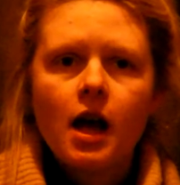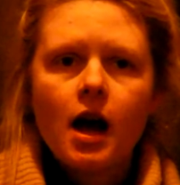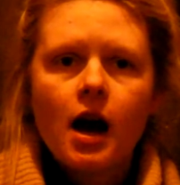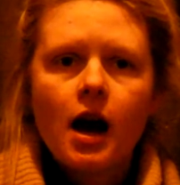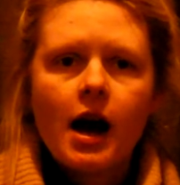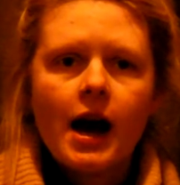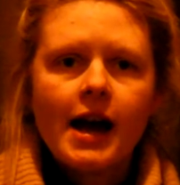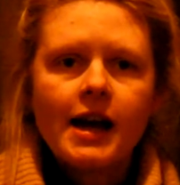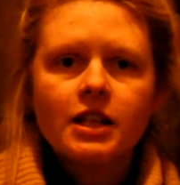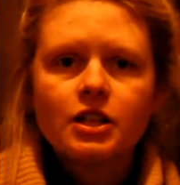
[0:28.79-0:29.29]

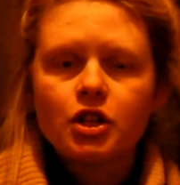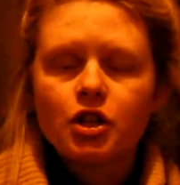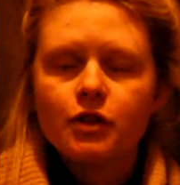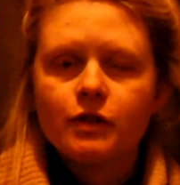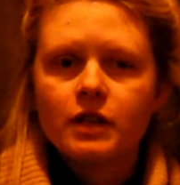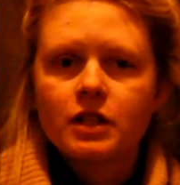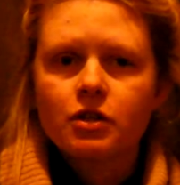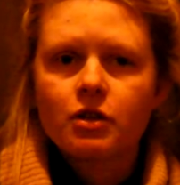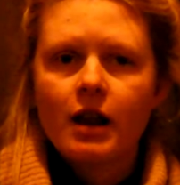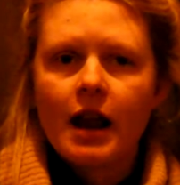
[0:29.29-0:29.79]
higher
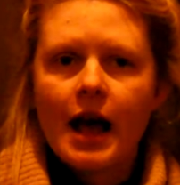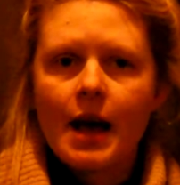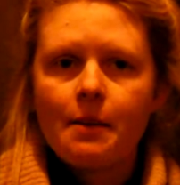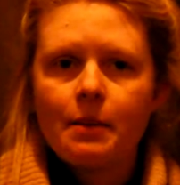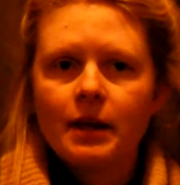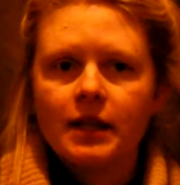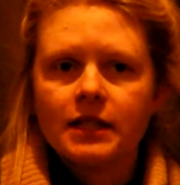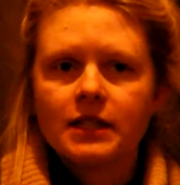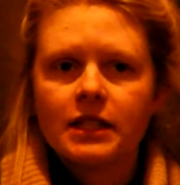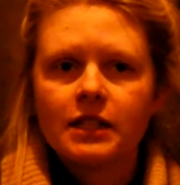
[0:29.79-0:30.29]
service
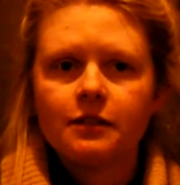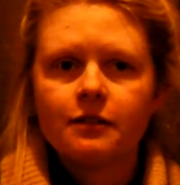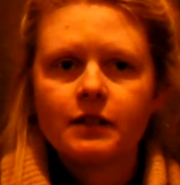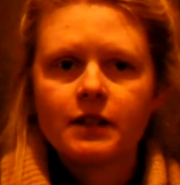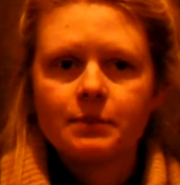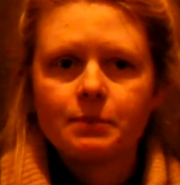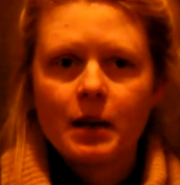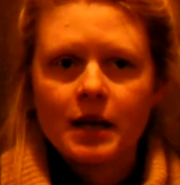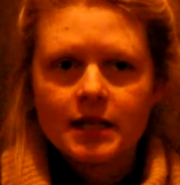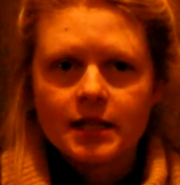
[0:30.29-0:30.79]
reliability for
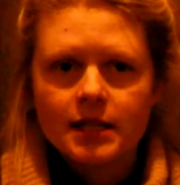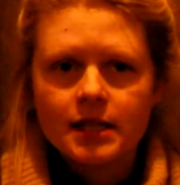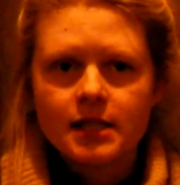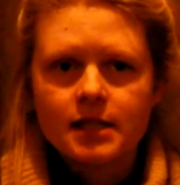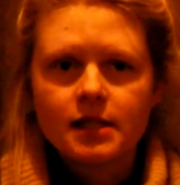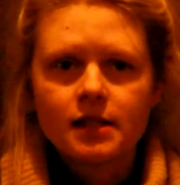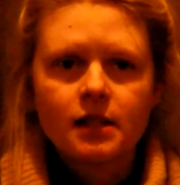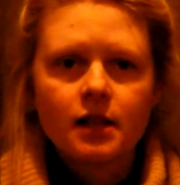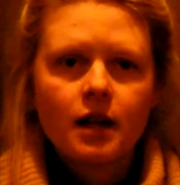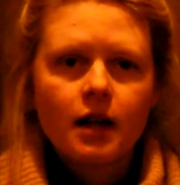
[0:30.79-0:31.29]

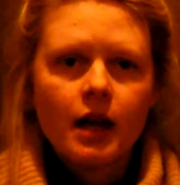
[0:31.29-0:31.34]
buses,